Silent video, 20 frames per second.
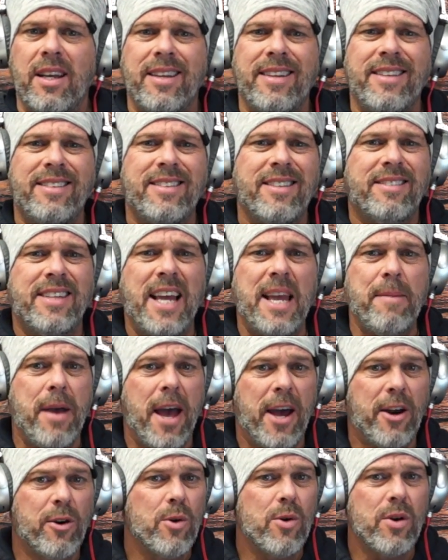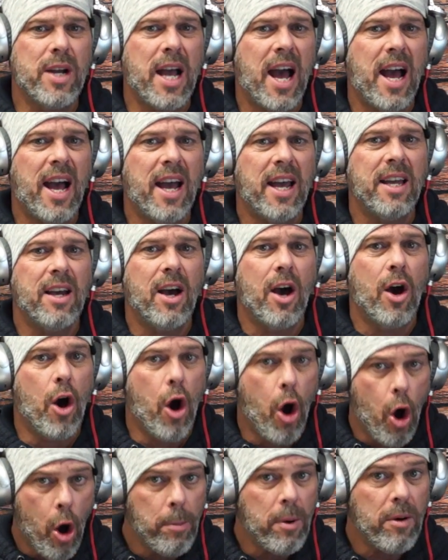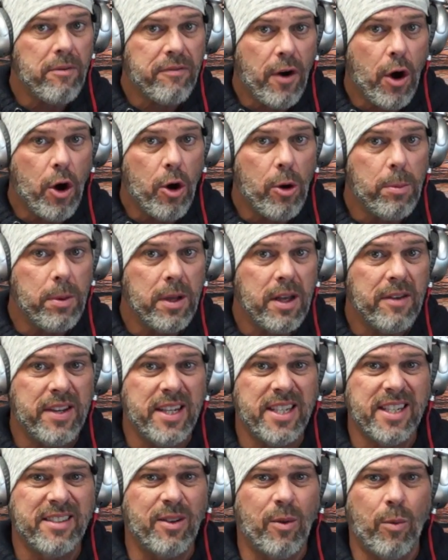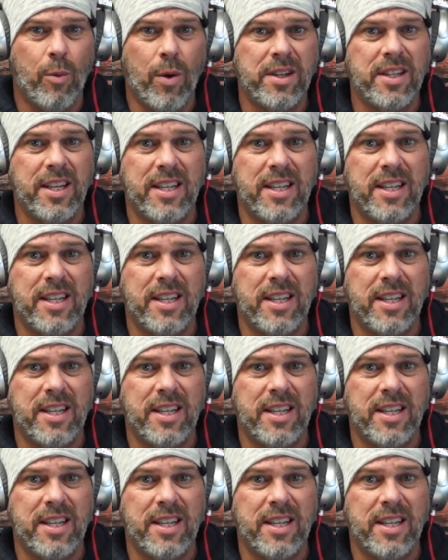Is the same hetero guy a homophobe if he doesn't want